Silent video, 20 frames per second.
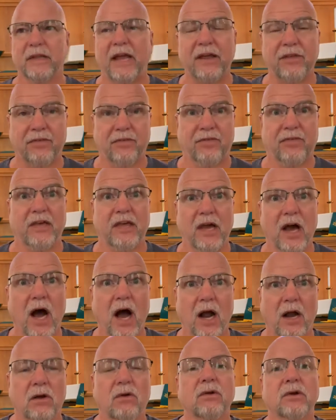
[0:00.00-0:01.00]
a
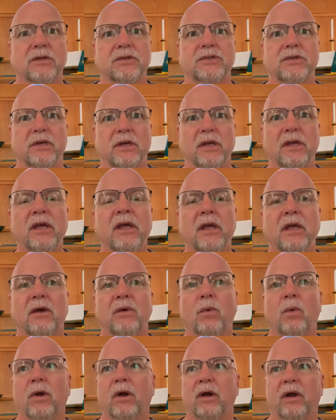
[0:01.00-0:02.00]
theocracy
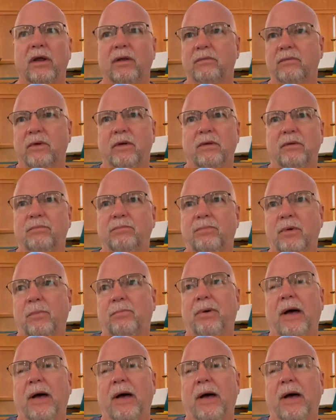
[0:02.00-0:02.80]
where a